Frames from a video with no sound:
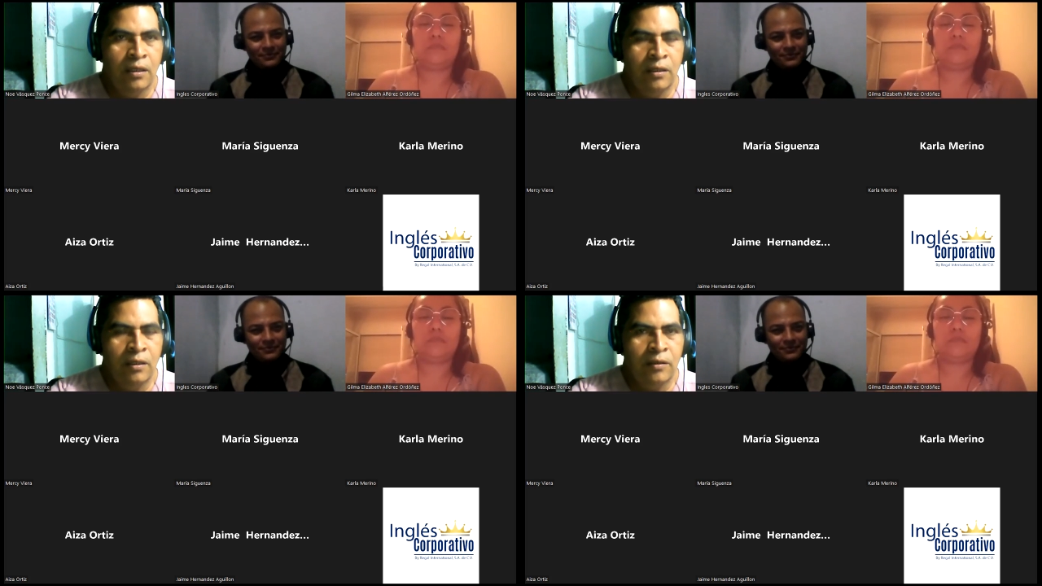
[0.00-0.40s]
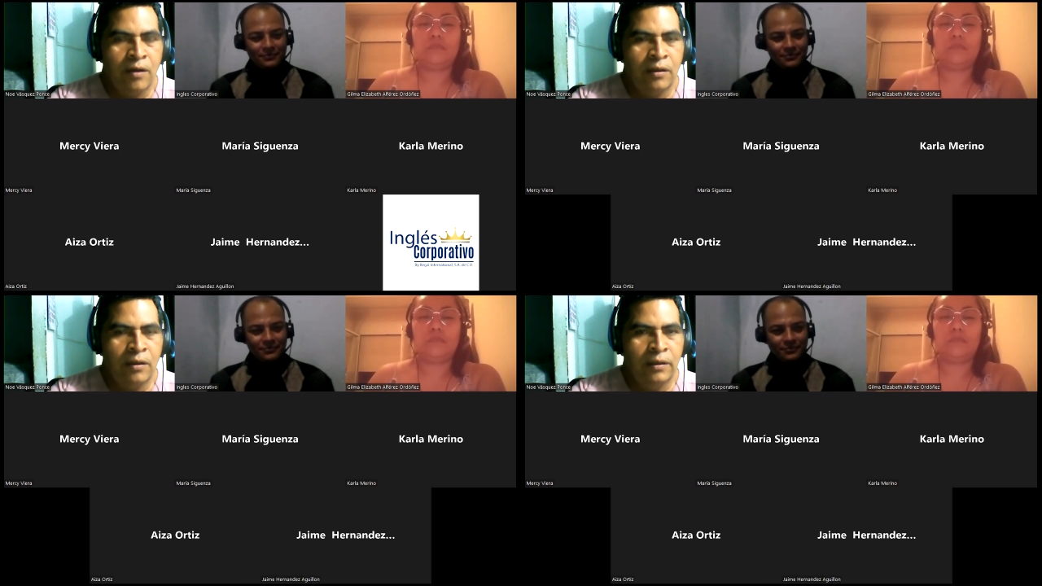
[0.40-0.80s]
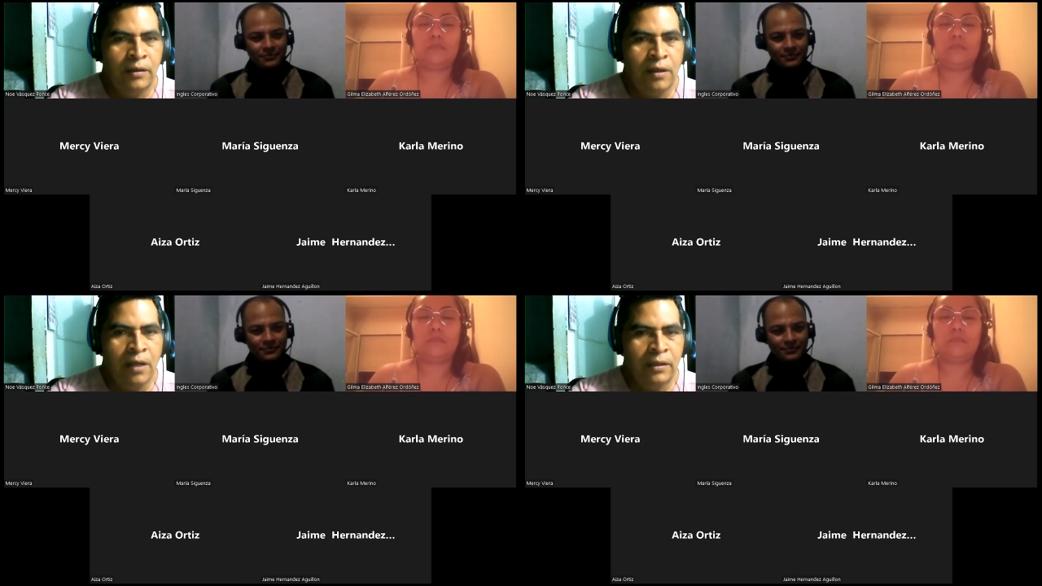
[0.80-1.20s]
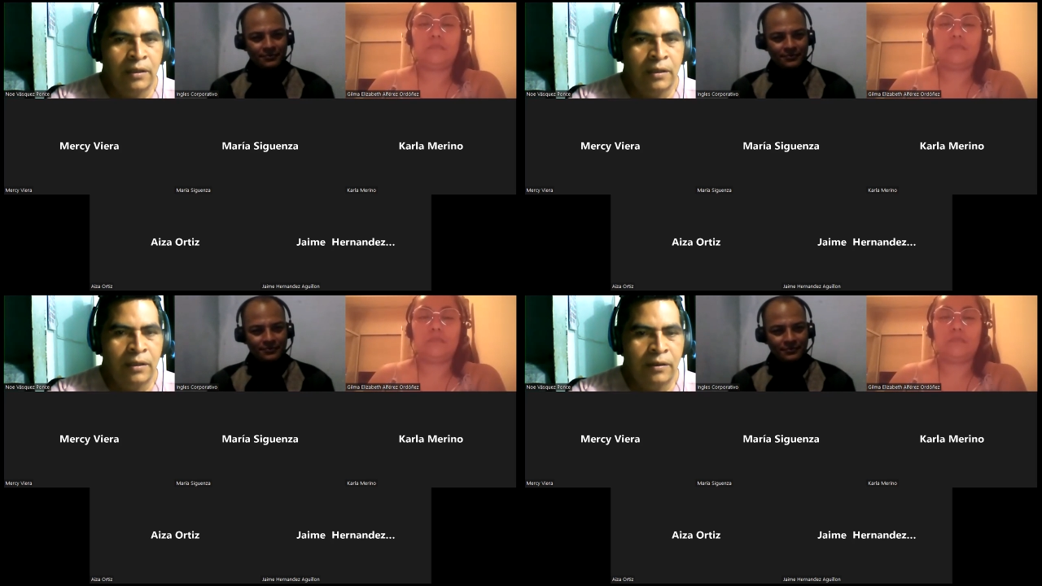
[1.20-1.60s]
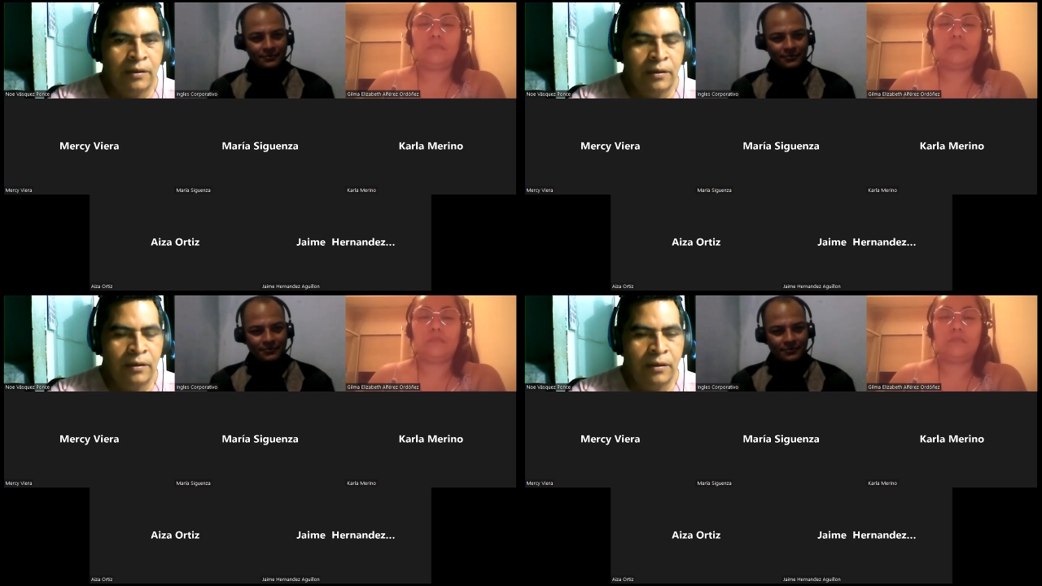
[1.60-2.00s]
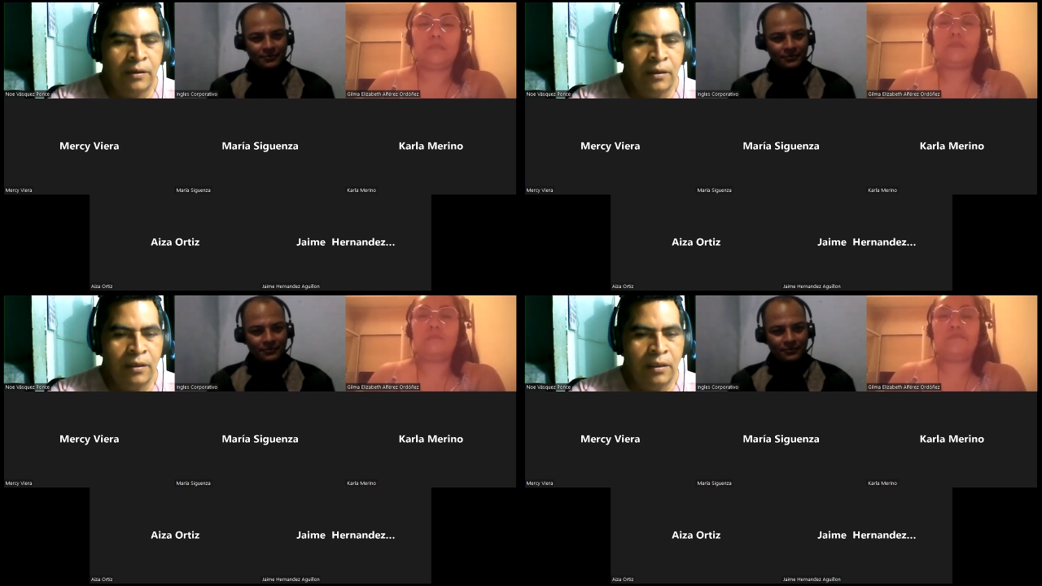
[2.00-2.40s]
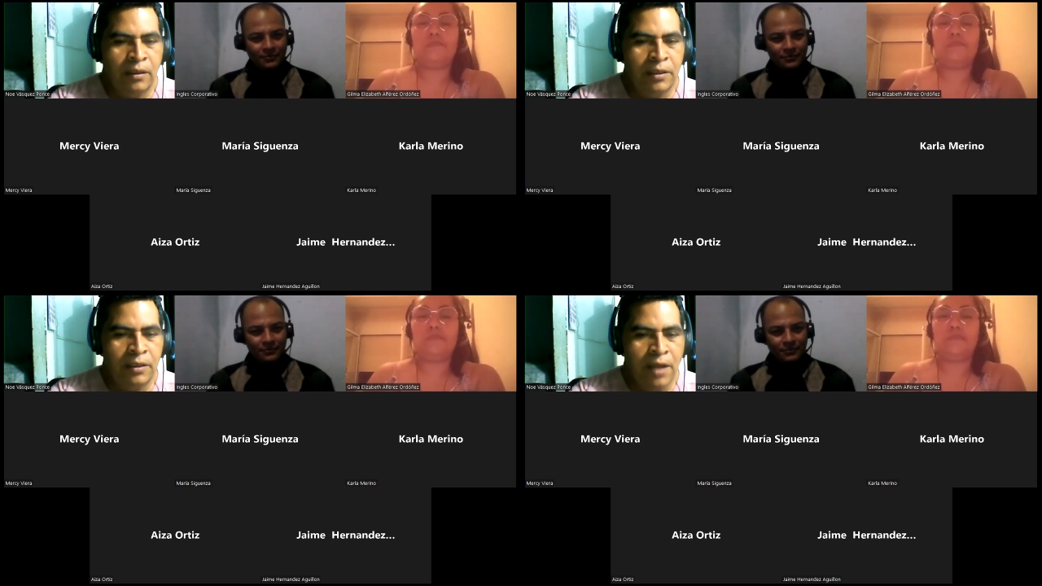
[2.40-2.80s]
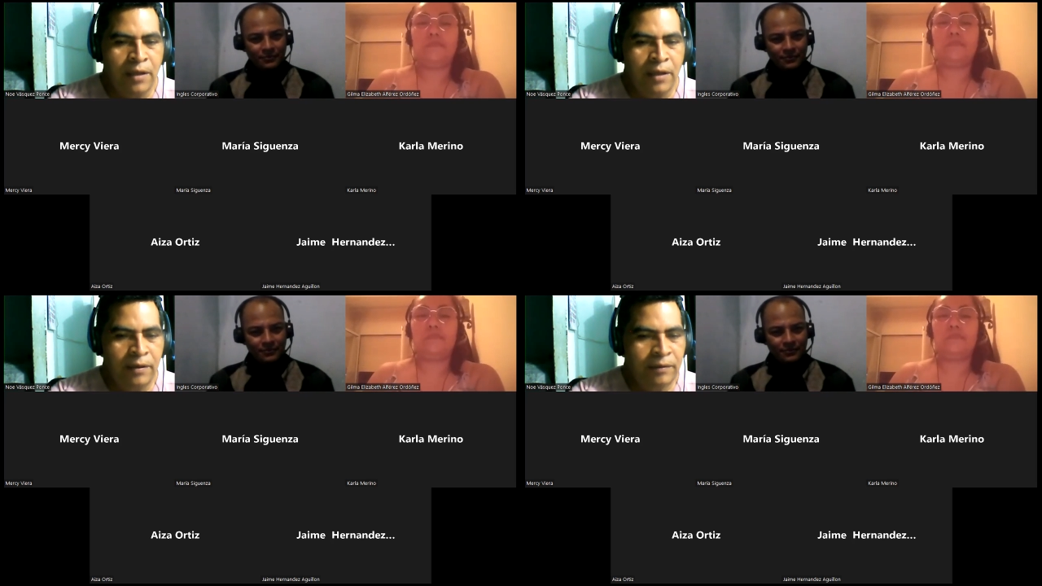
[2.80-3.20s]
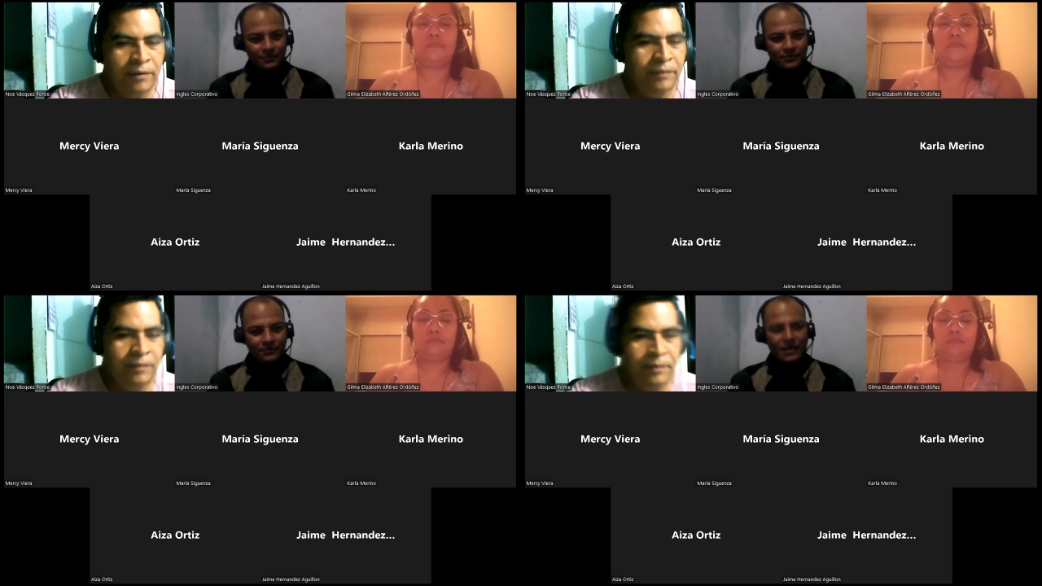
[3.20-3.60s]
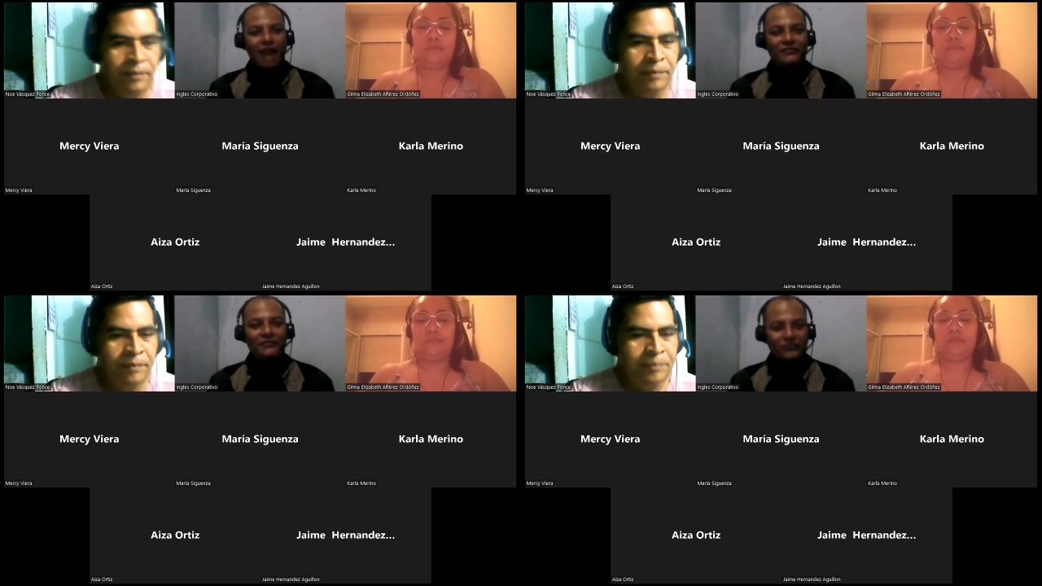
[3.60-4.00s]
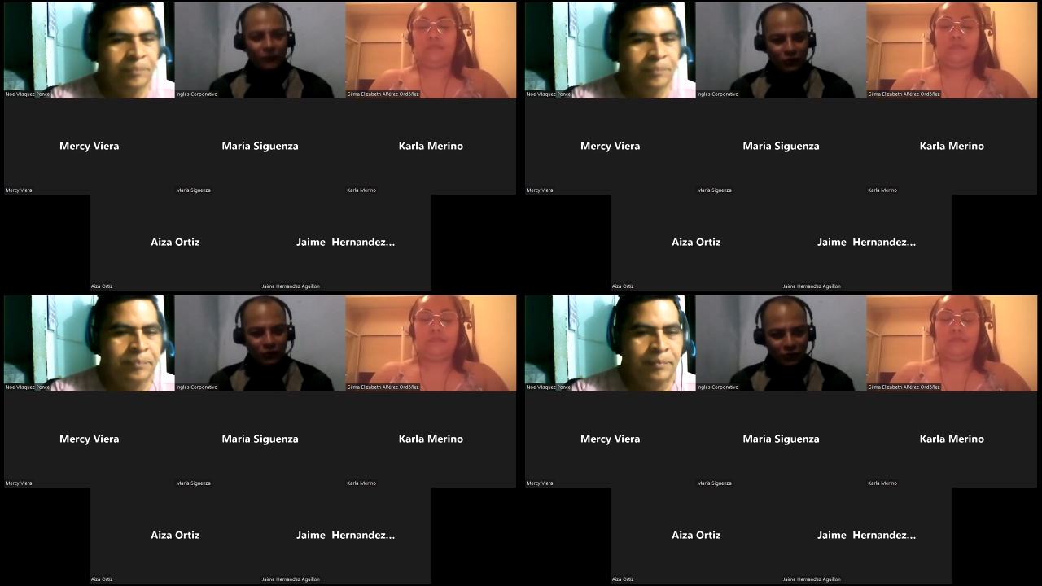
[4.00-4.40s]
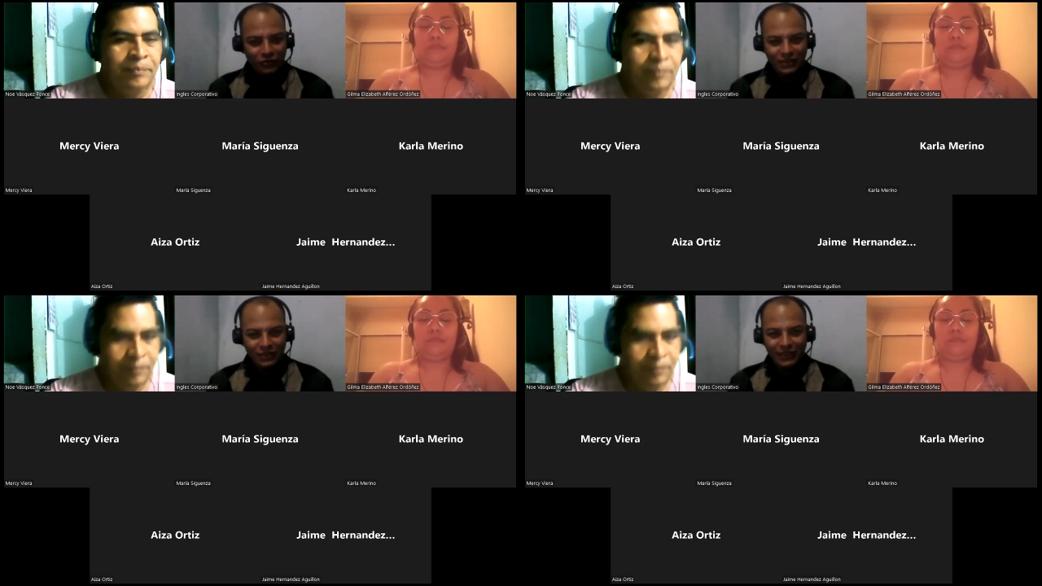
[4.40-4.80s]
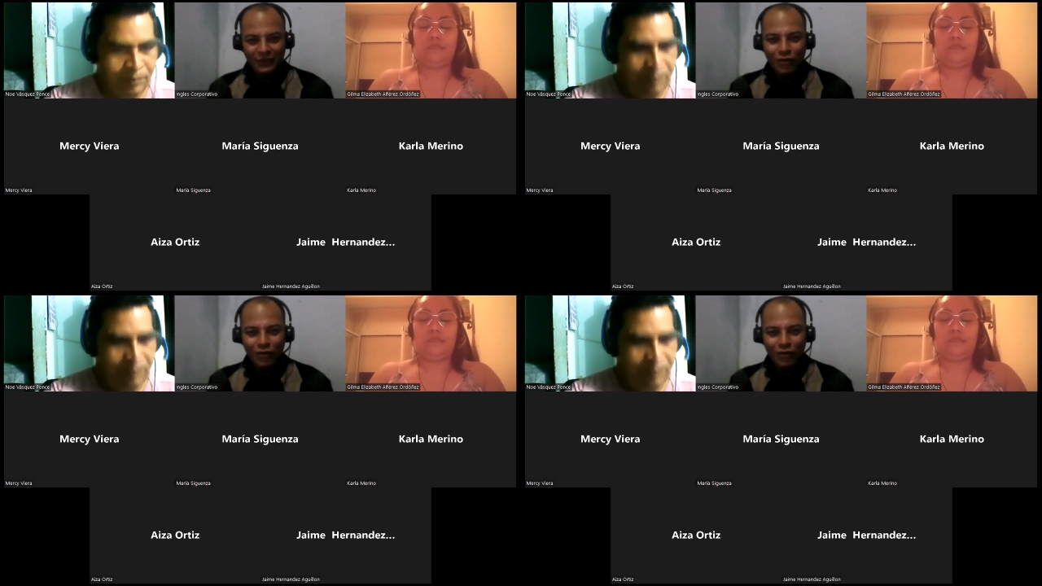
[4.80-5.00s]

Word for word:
Speaker 1: he starts the class eh, this night. Absolutely.